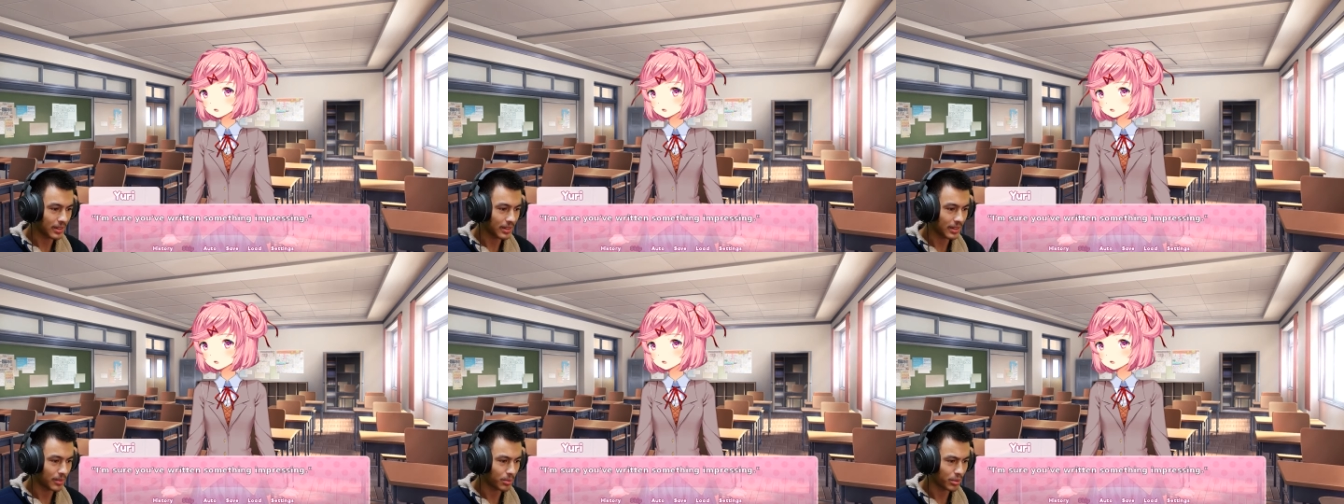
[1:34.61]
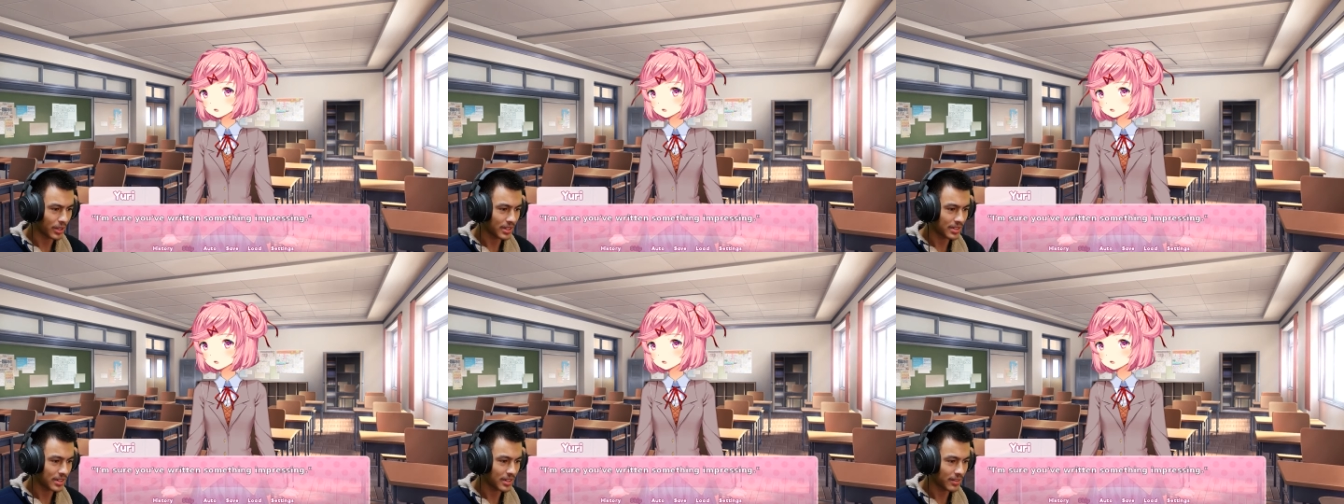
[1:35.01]

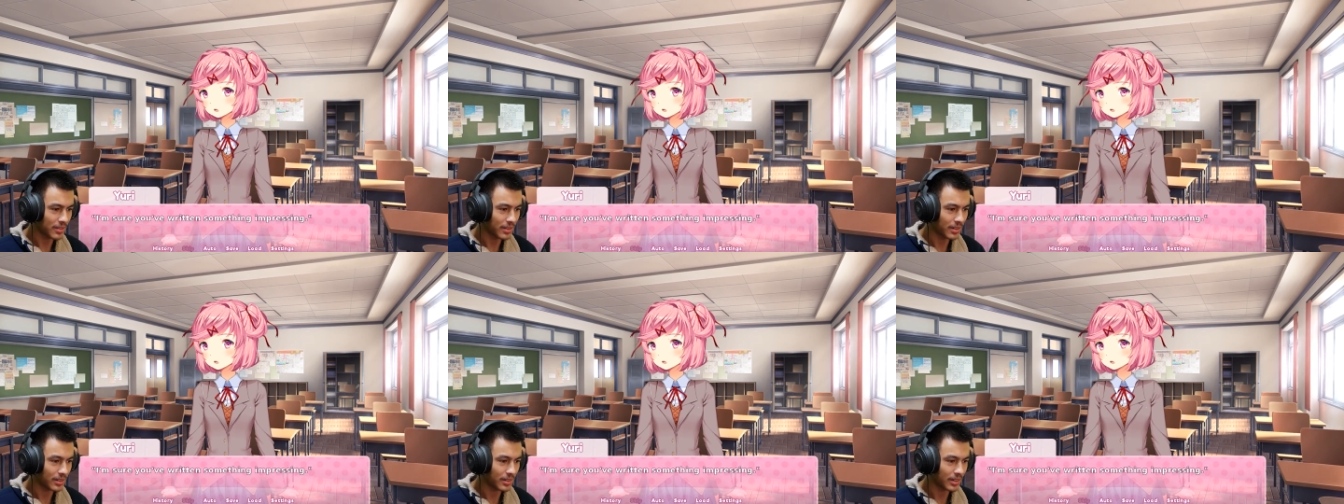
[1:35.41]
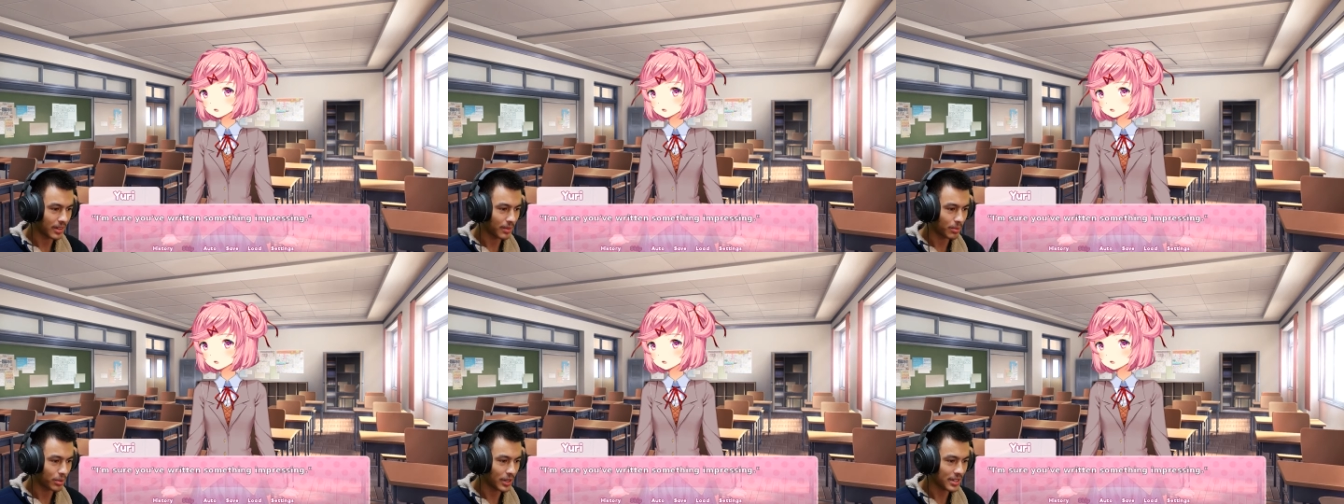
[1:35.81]
Impressive?
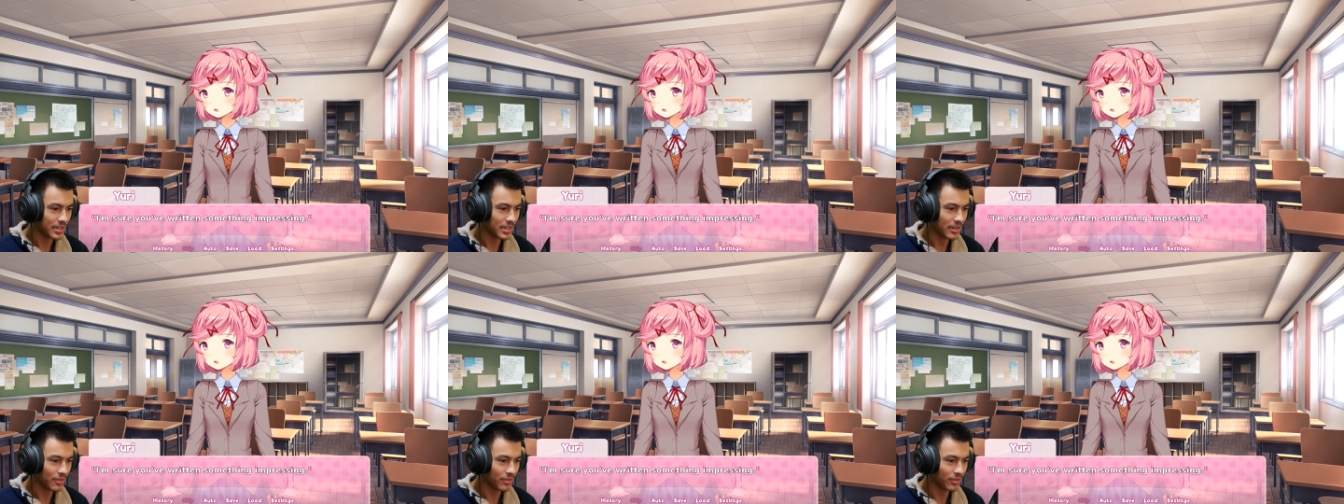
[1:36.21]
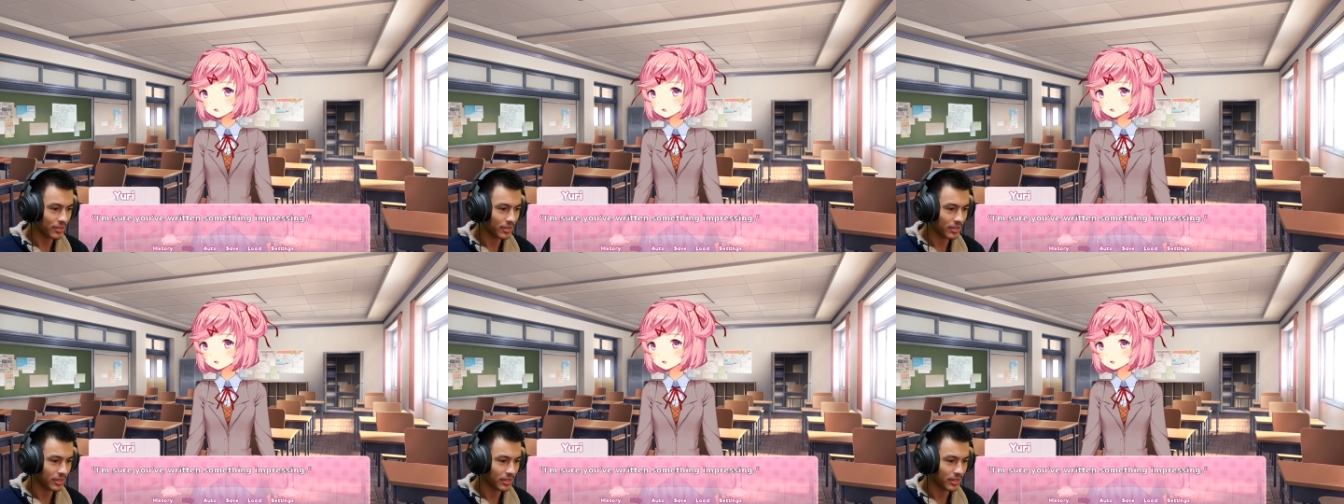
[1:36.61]

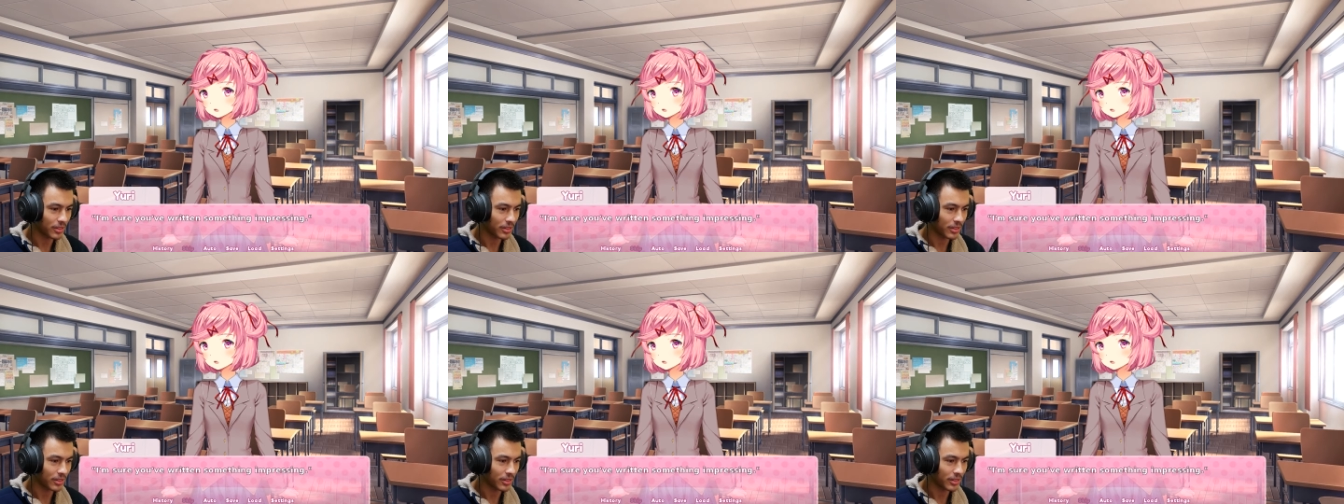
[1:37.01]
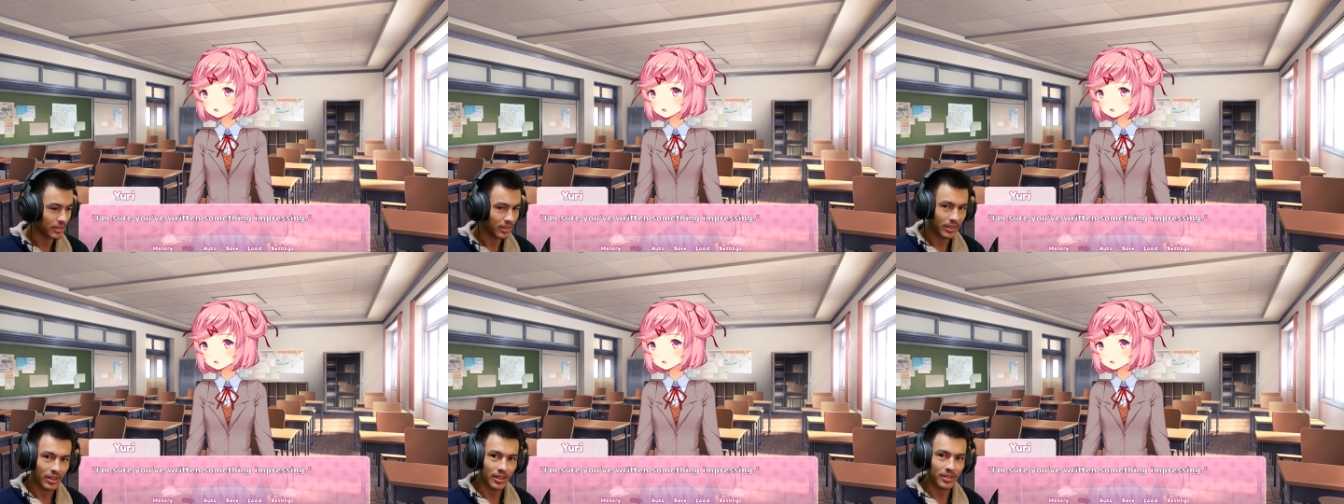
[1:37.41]

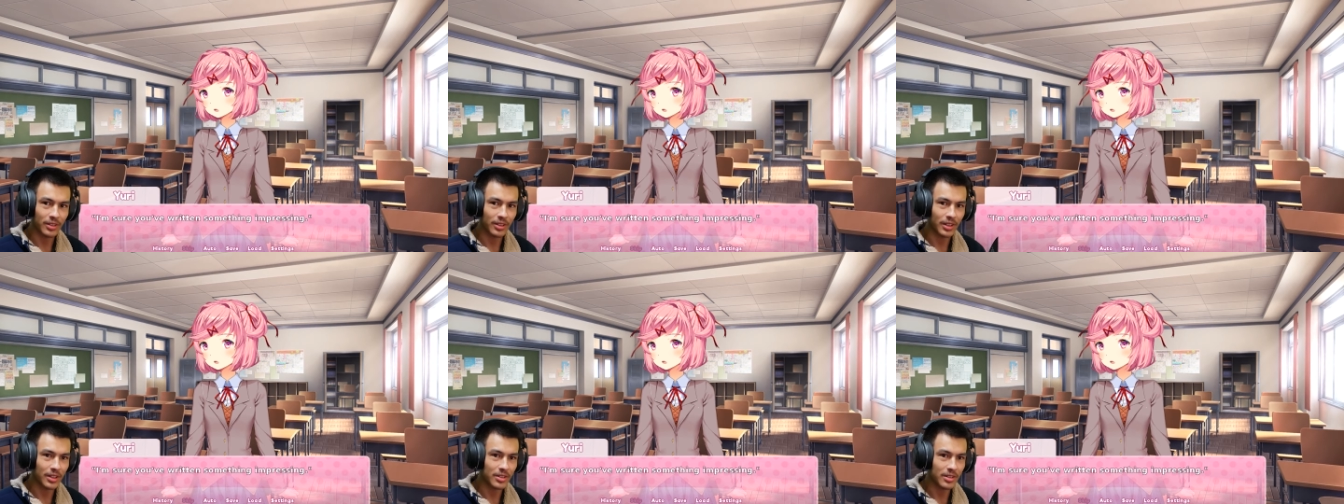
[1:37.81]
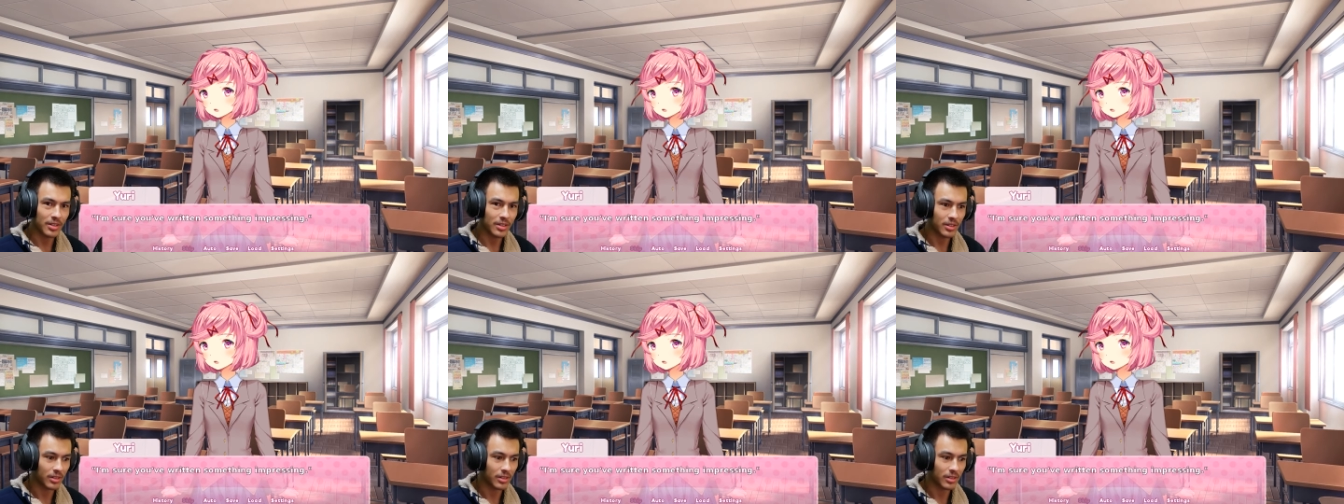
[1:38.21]
I think that's it.